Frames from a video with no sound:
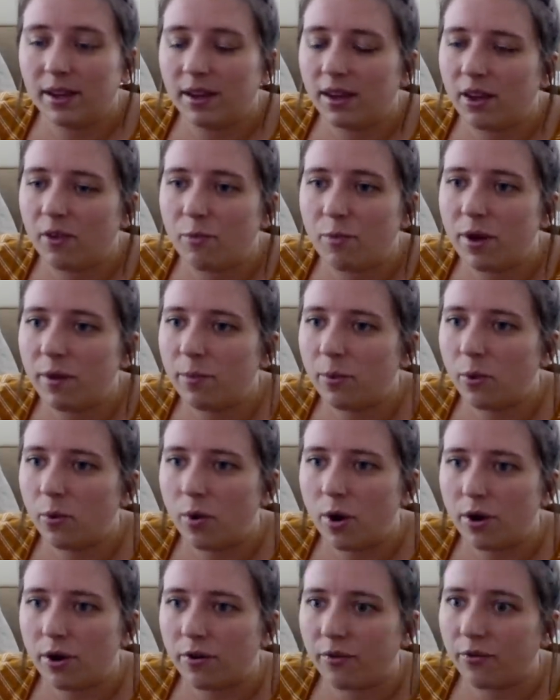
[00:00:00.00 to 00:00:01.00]
if people
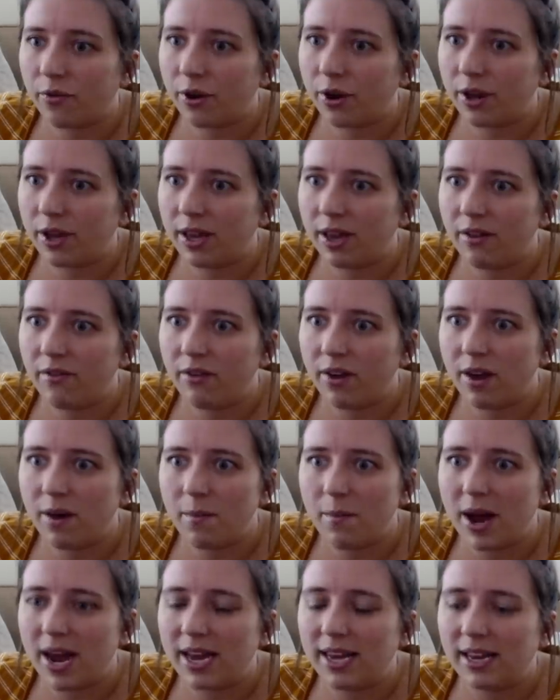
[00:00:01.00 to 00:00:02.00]
want to forgive
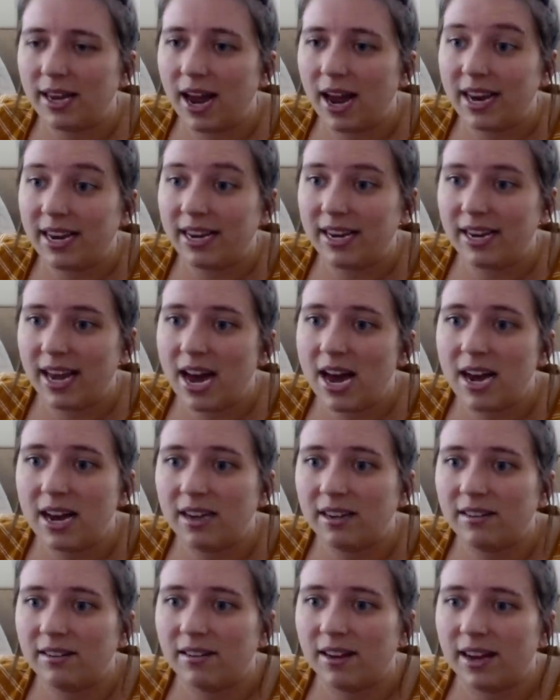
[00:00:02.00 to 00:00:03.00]
him, I, I
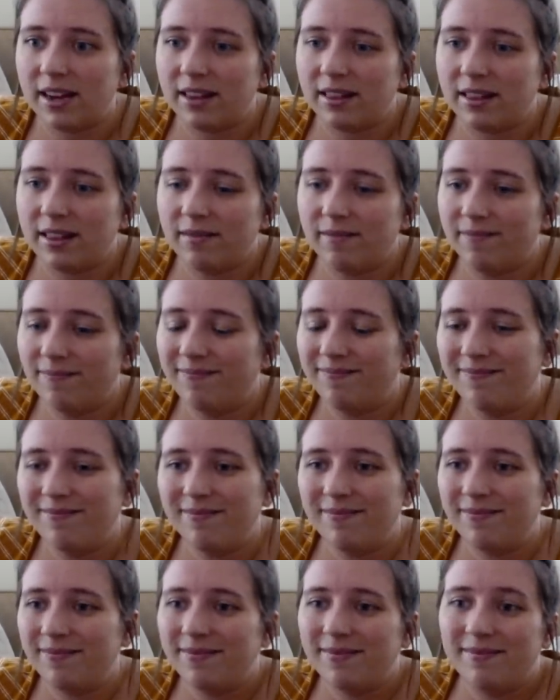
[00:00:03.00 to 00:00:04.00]
guess, like,
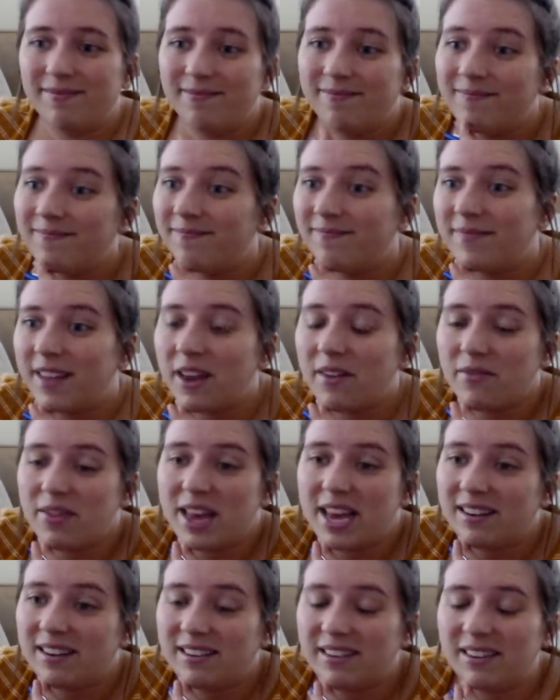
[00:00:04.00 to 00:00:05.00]
if
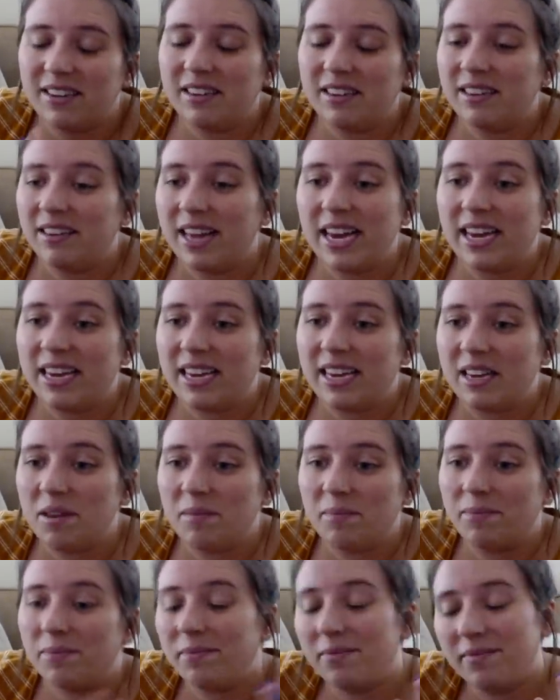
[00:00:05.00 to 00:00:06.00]
they still like
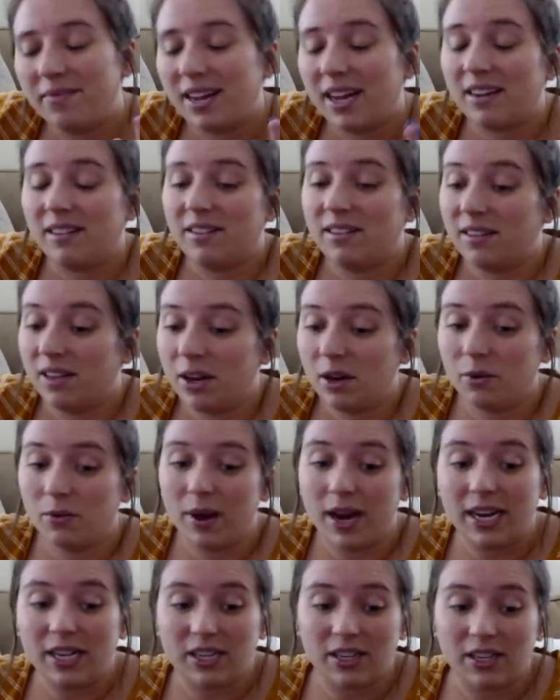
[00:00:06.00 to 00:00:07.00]
him, that's their
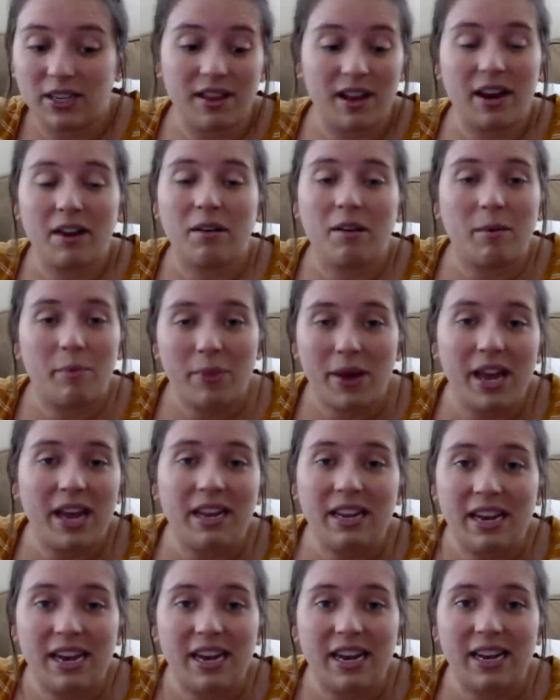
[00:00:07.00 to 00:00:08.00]
right to their
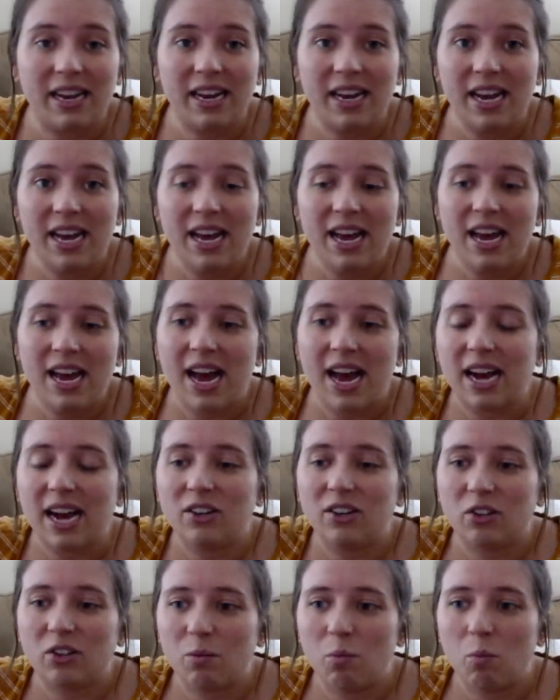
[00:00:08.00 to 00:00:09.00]
opinion. I
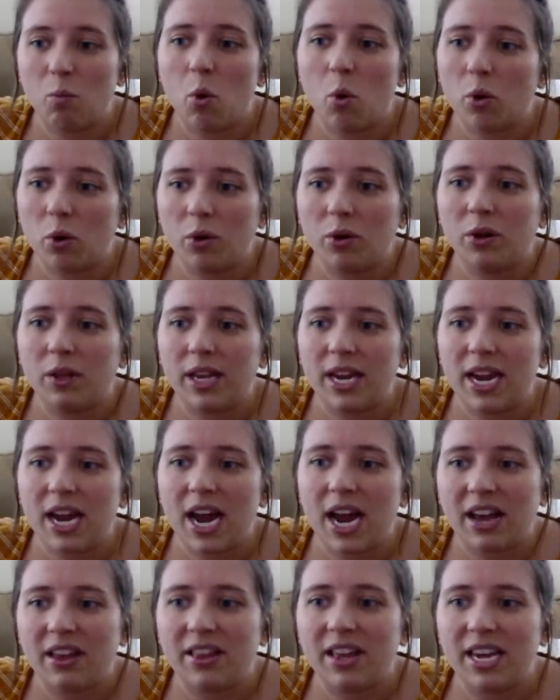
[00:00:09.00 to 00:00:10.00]
just, morally,
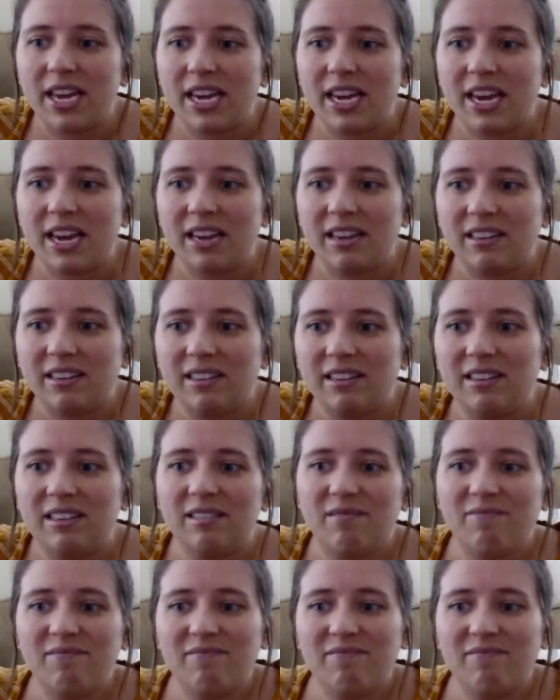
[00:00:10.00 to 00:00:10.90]
I think it's,